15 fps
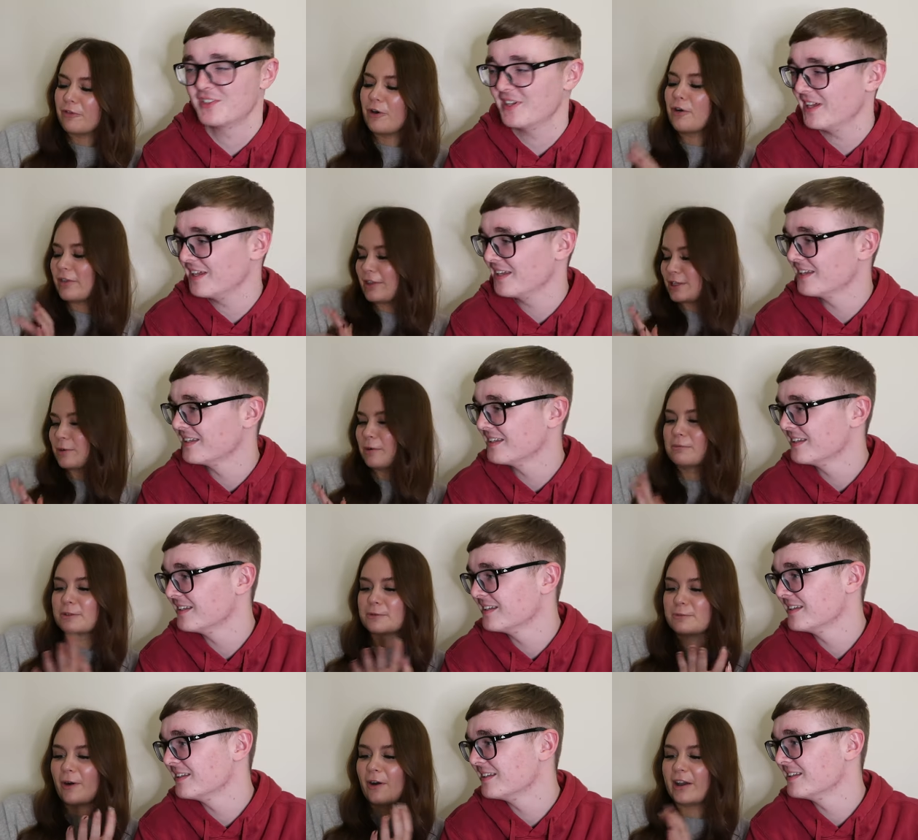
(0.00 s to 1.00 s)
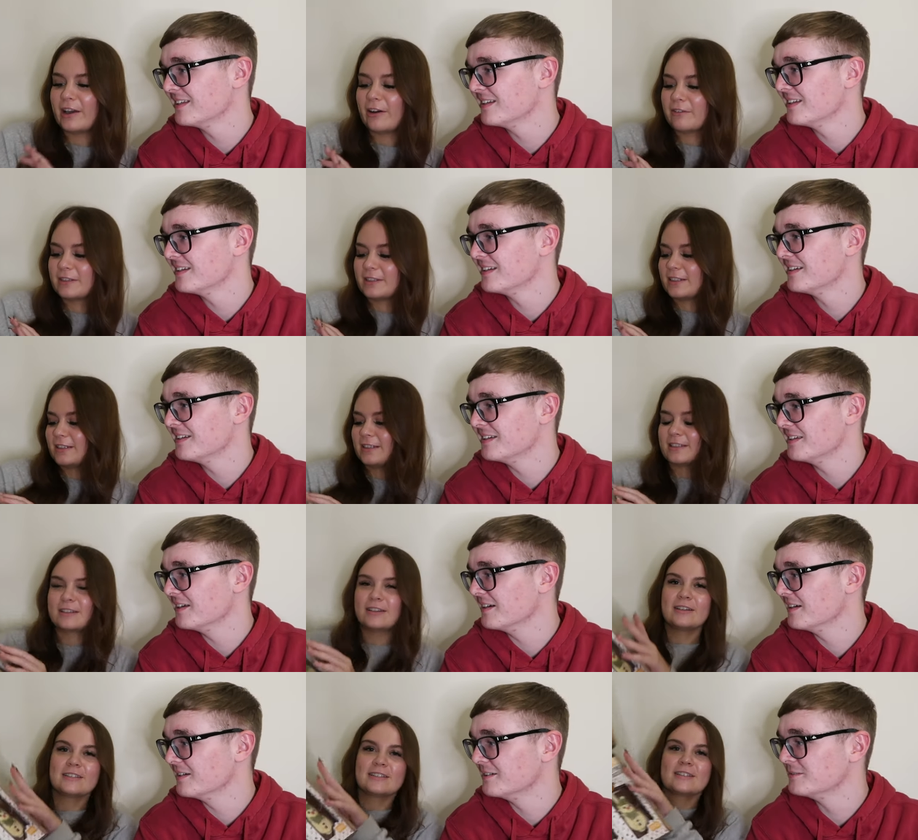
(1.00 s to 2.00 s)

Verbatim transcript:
Speaker 1: I thought this one was white, obviously, because it's got a